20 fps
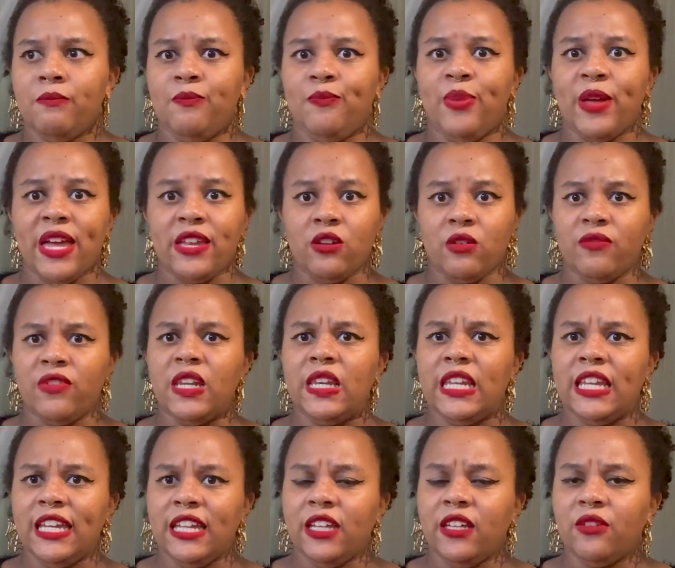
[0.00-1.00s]
bed of
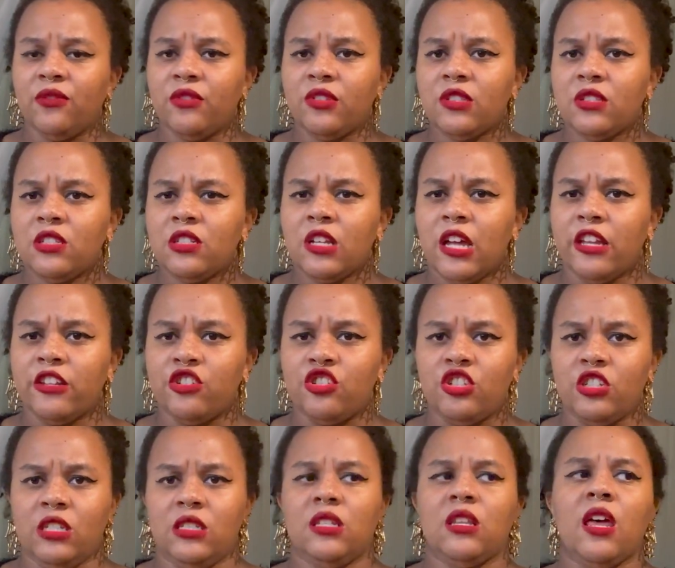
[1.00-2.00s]
leaves. And
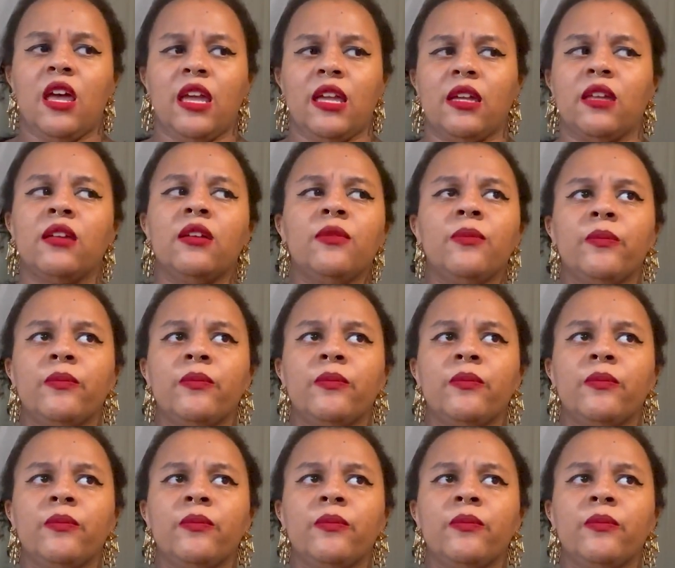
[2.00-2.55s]
she's like,